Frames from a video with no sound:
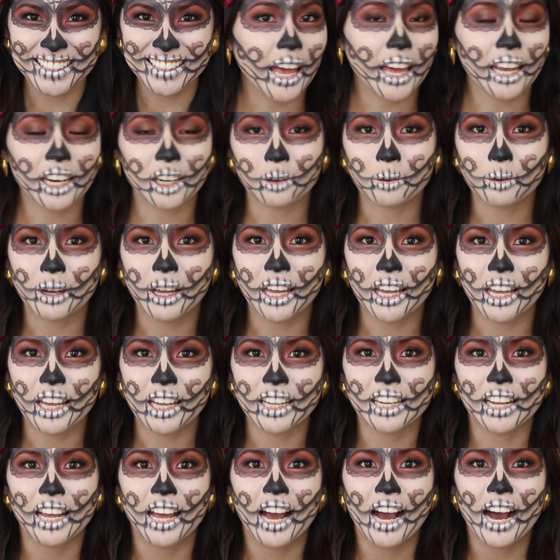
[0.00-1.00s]

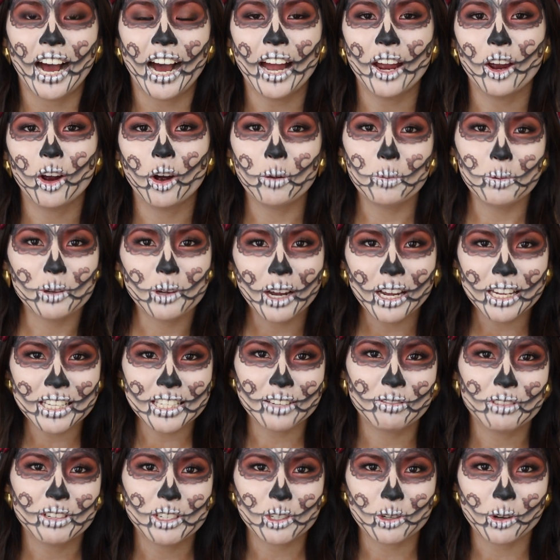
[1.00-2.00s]
Anyway, I hope you guys
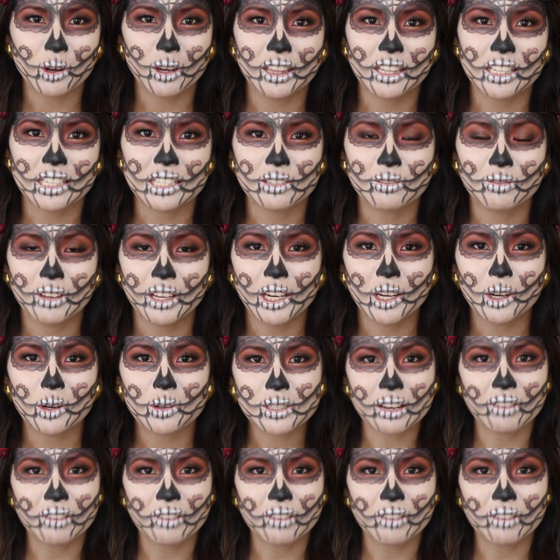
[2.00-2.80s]
have enjoyed this video.